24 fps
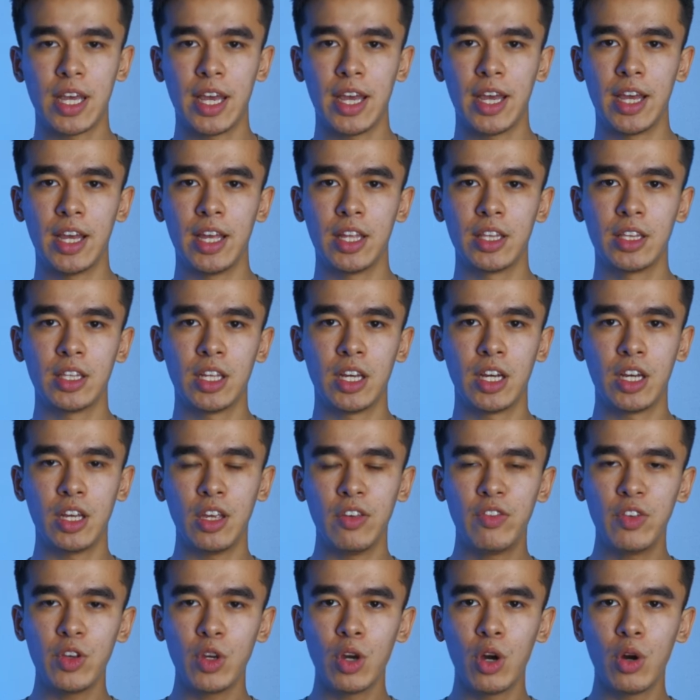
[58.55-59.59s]
And
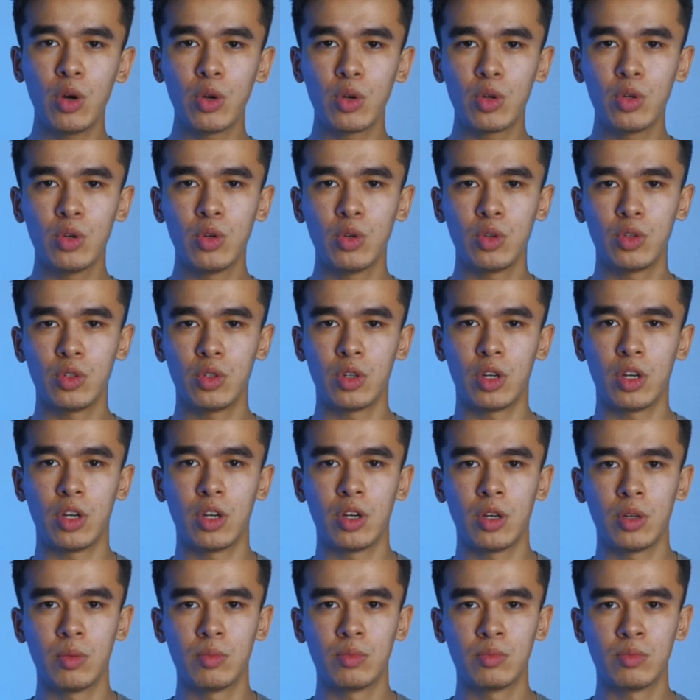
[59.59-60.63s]
if you go to
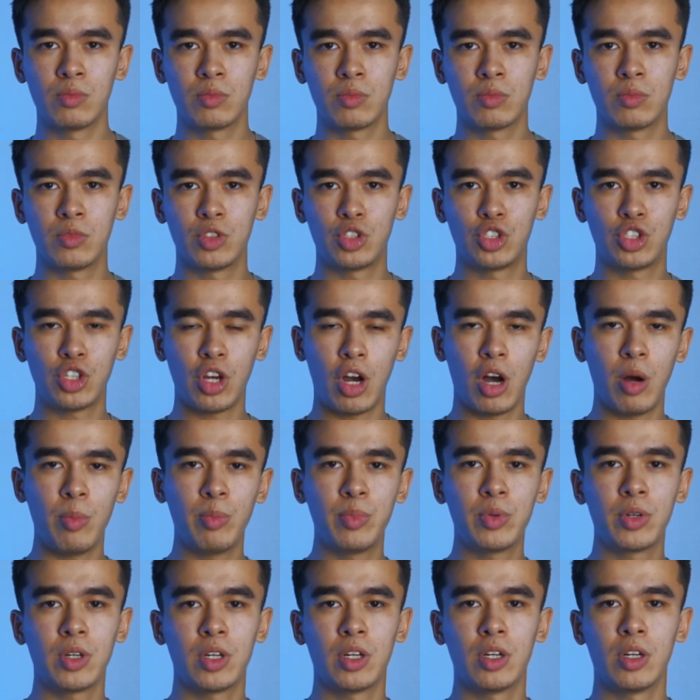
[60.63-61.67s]

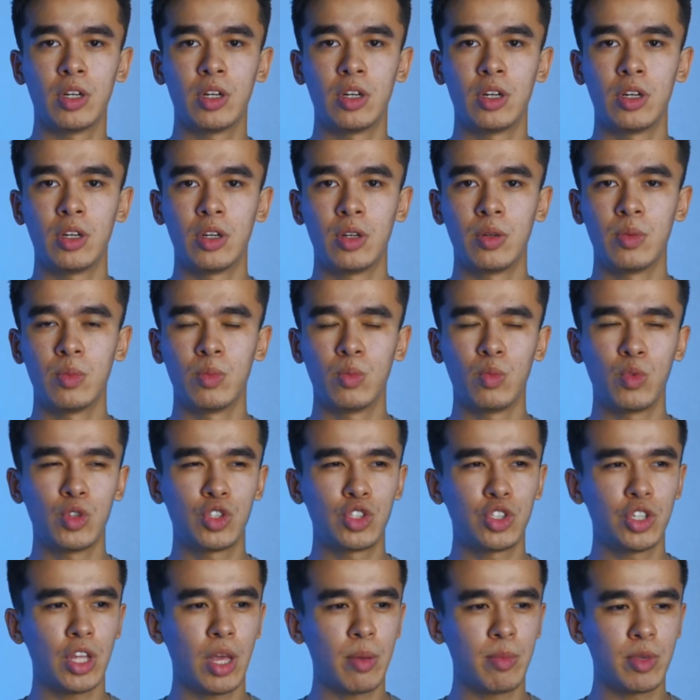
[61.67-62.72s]
shop,
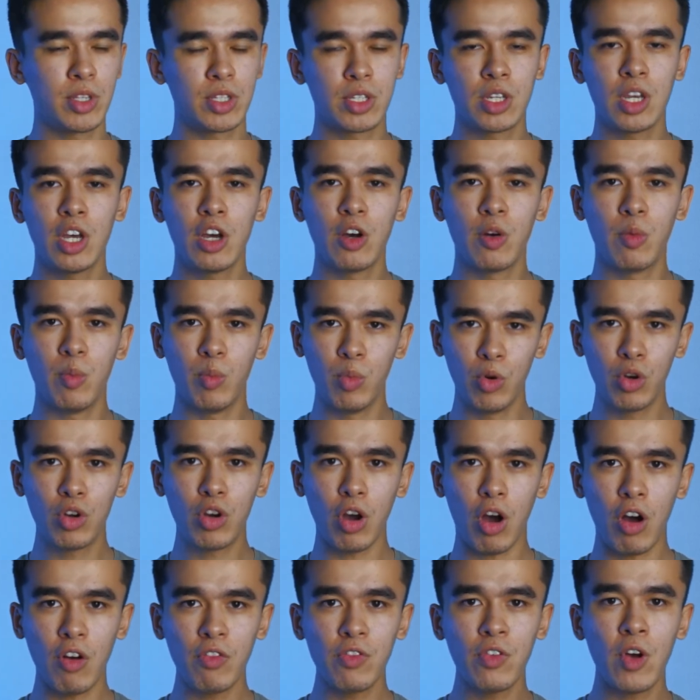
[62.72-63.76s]
which name is Book
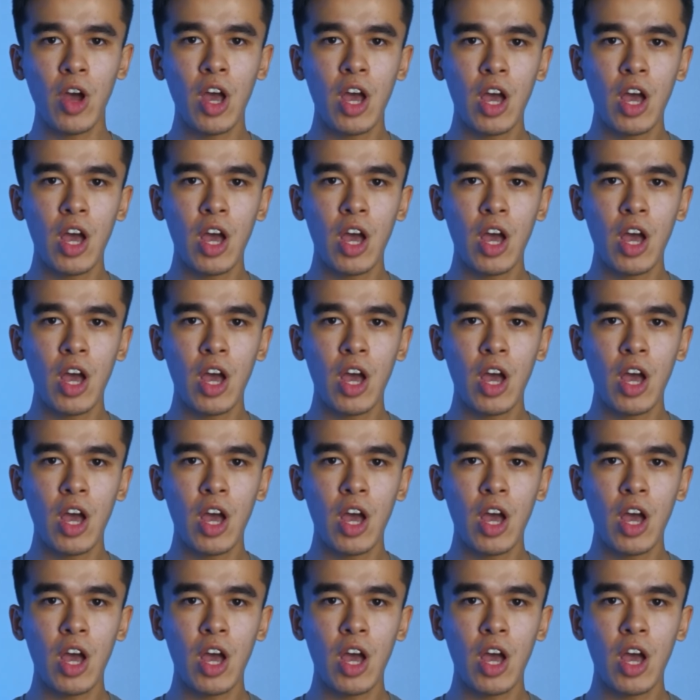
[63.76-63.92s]
Off,